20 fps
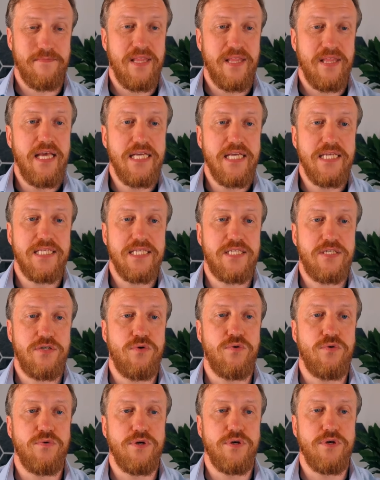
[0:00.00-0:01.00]

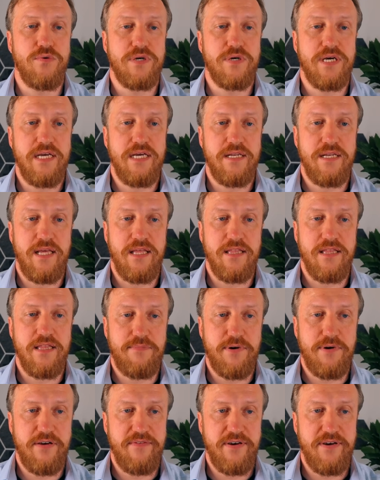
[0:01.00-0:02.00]
So you can, in the
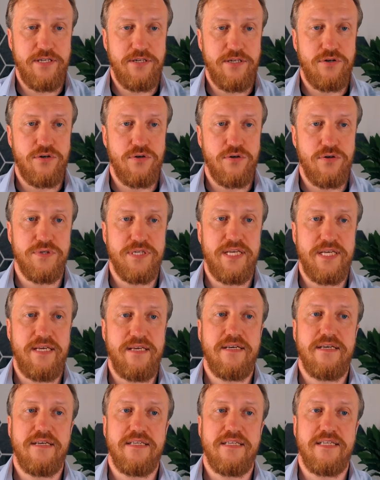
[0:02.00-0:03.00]
provider
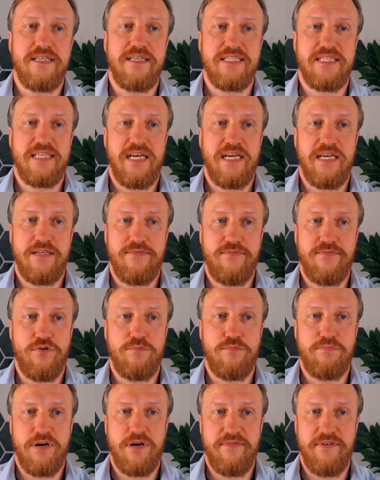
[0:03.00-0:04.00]
routing, decide for
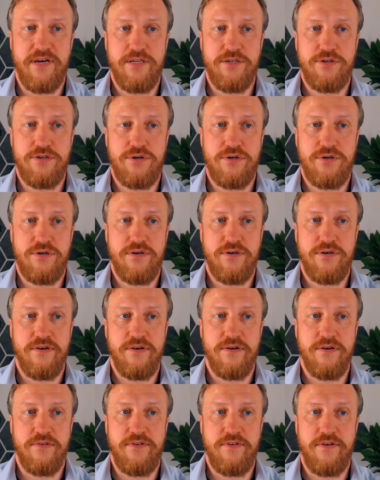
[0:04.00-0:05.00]

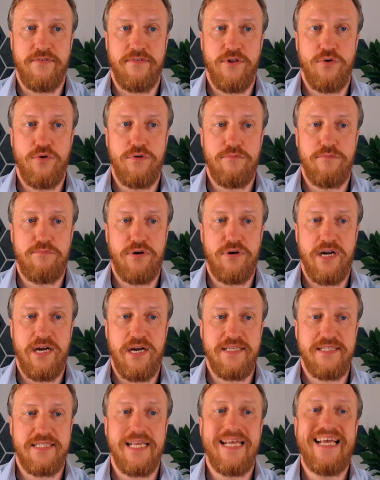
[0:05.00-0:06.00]
provider with lower
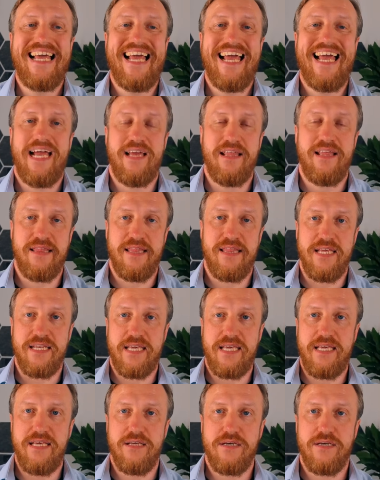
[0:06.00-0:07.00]
price, and then
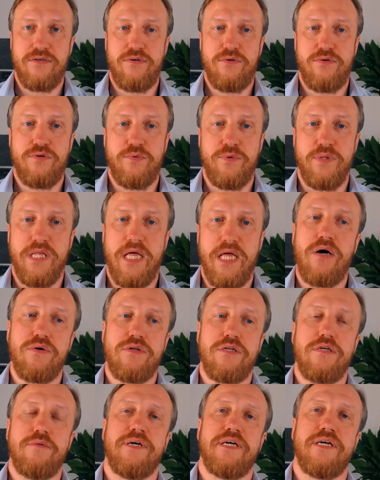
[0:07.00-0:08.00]
KiloCode will
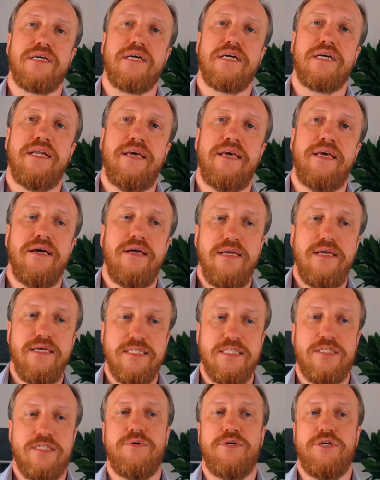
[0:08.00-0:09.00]
automatically
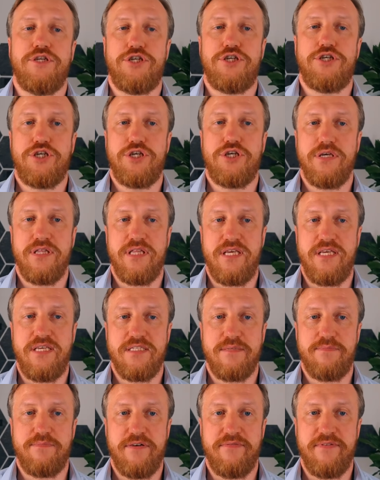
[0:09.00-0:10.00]
switch this
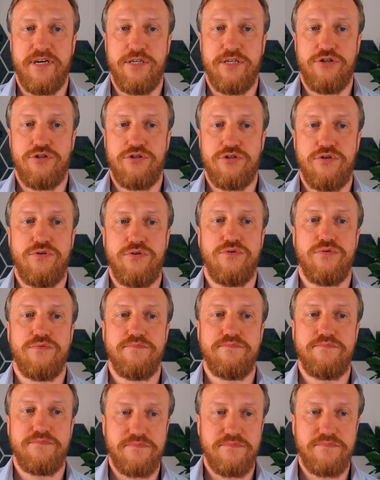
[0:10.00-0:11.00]
provider to you
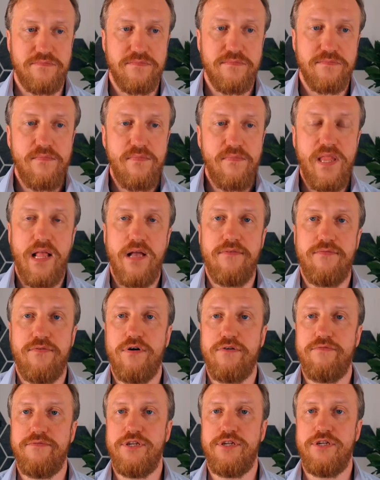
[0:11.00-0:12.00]
for
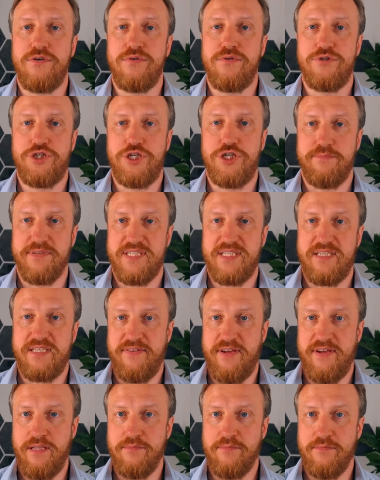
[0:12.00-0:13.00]
the new cheapest
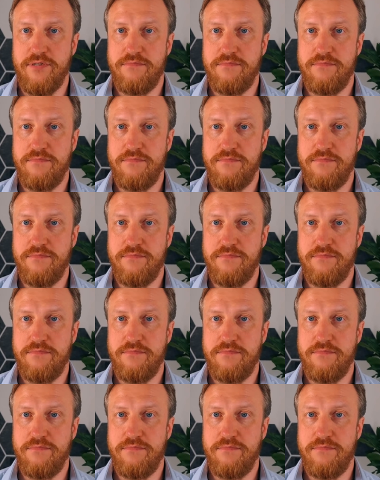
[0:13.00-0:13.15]
available,